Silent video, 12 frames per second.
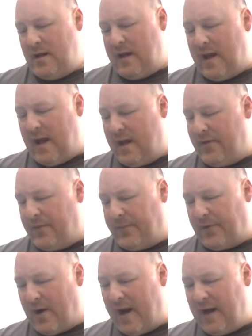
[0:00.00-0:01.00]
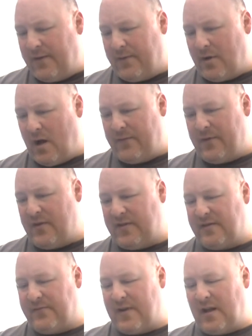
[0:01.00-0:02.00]
And the variety of coffee
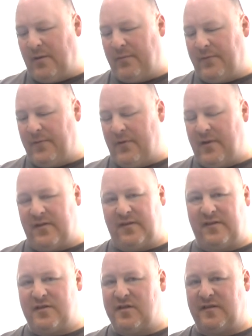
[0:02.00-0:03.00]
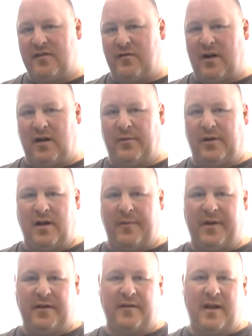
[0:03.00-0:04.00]
that's available for this is just incredible. I
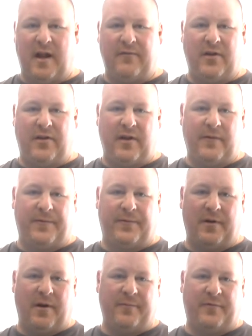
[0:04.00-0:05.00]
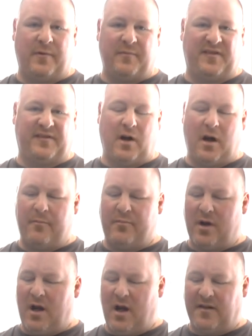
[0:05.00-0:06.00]
mean, everything from
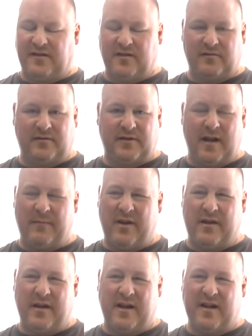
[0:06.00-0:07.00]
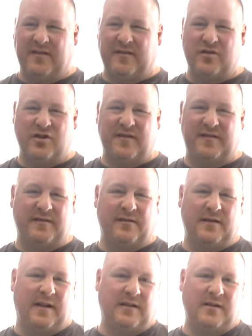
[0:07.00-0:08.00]
Starbucks to Timothy's to just
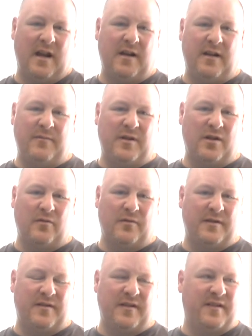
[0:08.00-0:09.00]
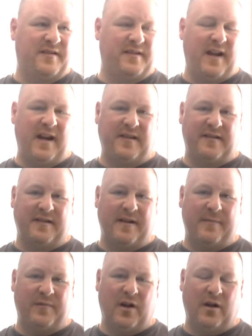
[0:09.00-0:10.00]
like any, in the States,
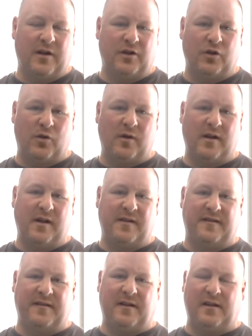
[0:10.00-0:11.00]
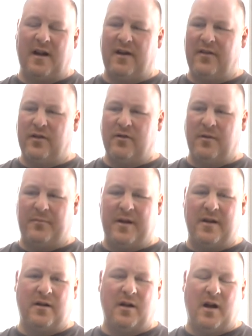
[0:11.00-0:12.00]
Dunkin' Donuts, a lot of the
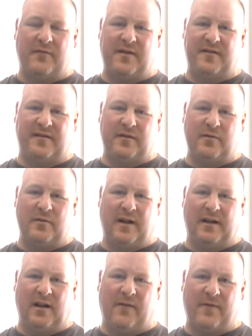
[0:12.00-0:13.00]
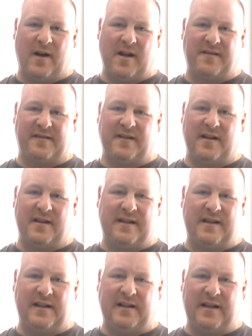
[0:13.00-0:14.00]
European coffees too, like Lavazza,
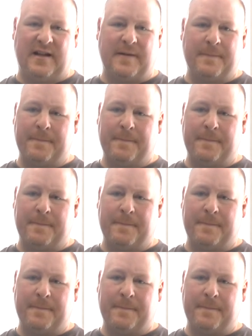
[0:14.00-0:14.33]
Ely,